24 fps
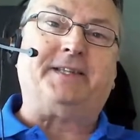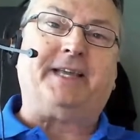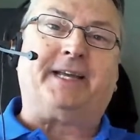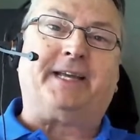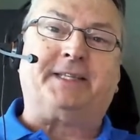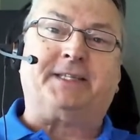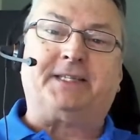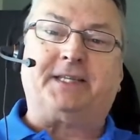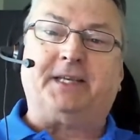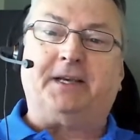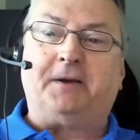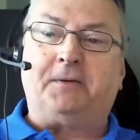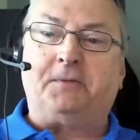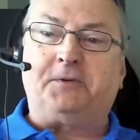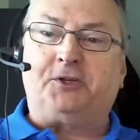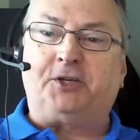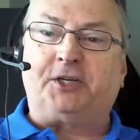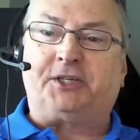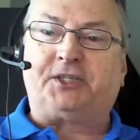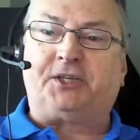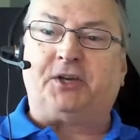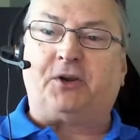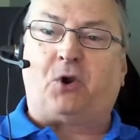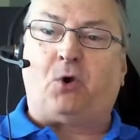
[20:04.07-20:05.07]
That's
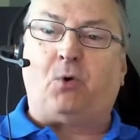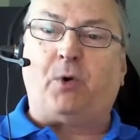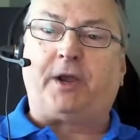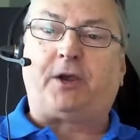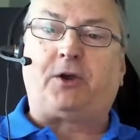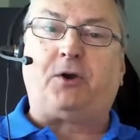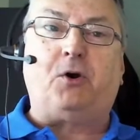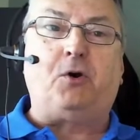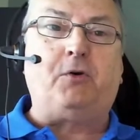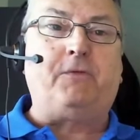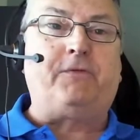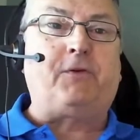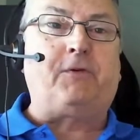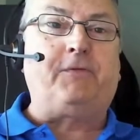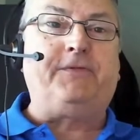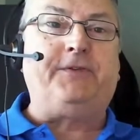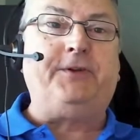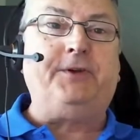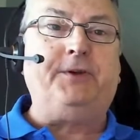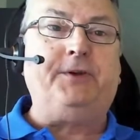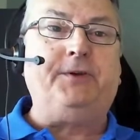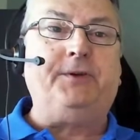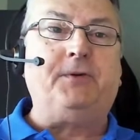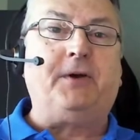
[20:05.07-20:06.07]
just a quick
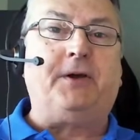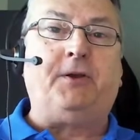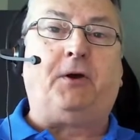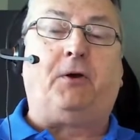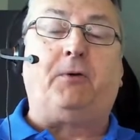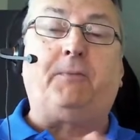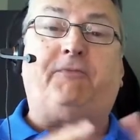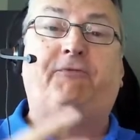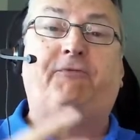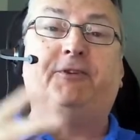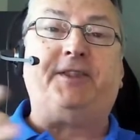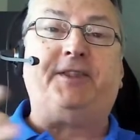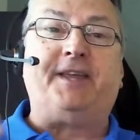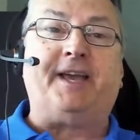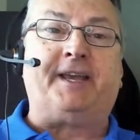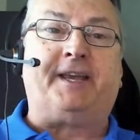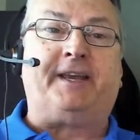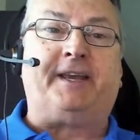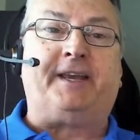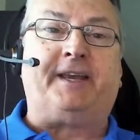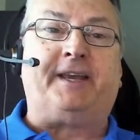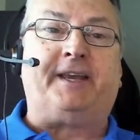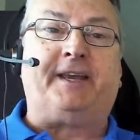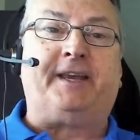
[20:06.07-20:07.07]
overview, and hopefully that
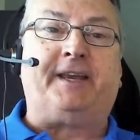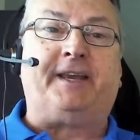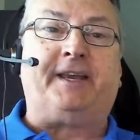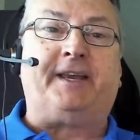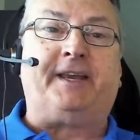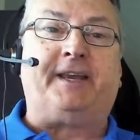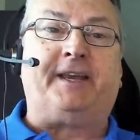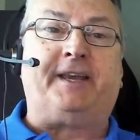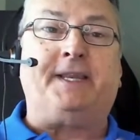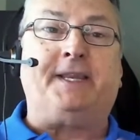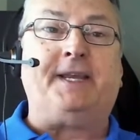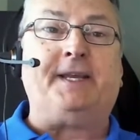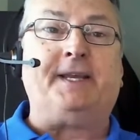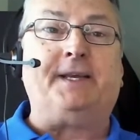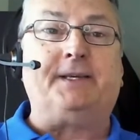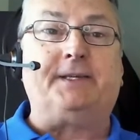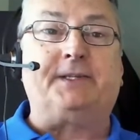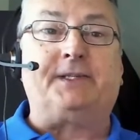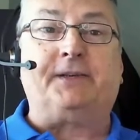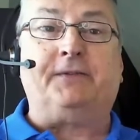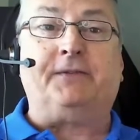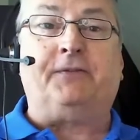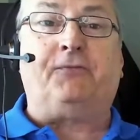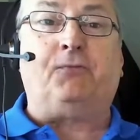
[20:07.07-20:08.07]
gives you some
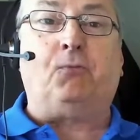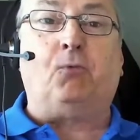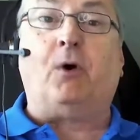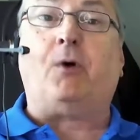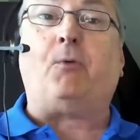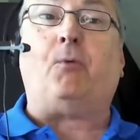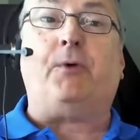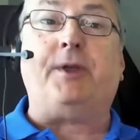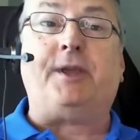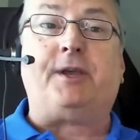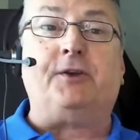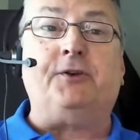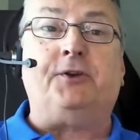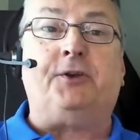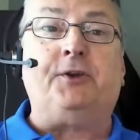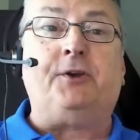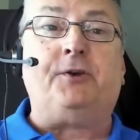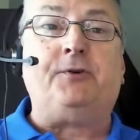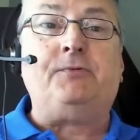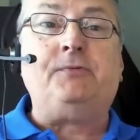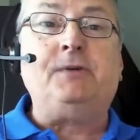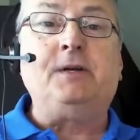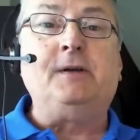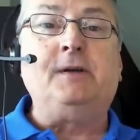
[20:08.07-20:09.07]
ideas of what we can
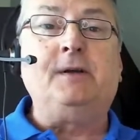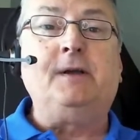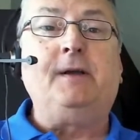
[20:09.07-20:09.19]
do.